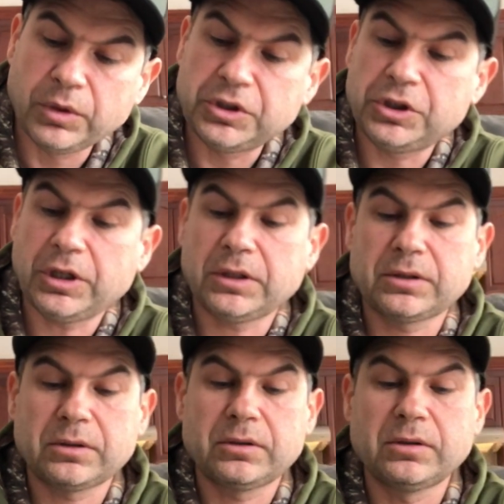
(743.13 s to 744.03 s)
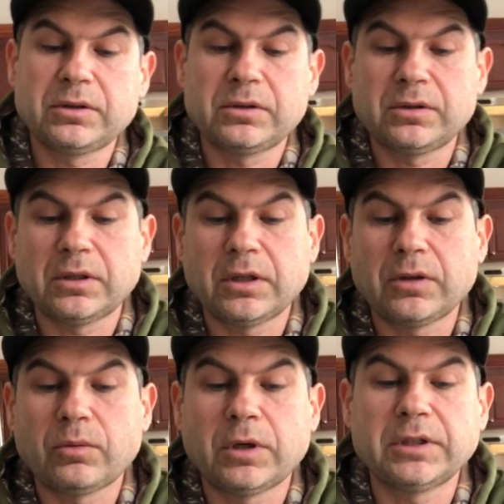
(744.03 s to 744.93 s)
jigs. This is another
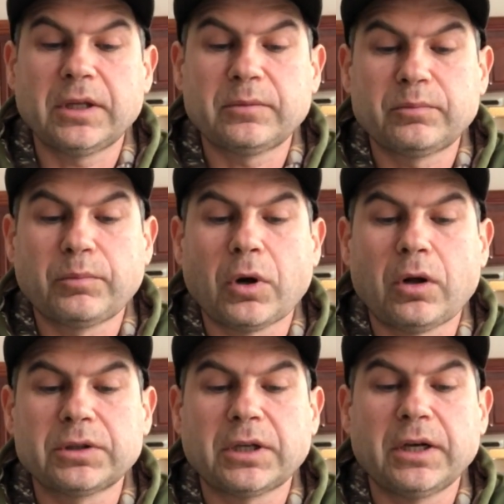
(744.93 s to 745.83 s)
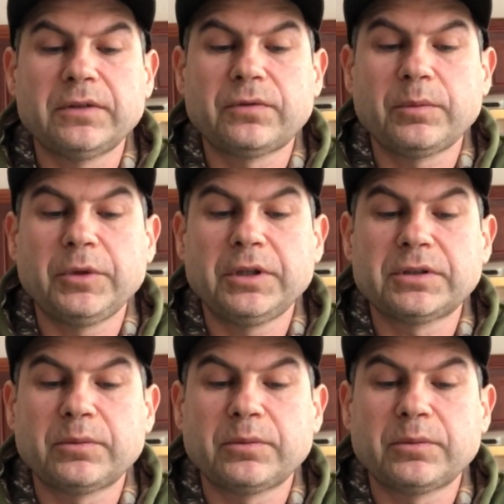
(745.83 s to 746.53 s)
one that Paul tied for me.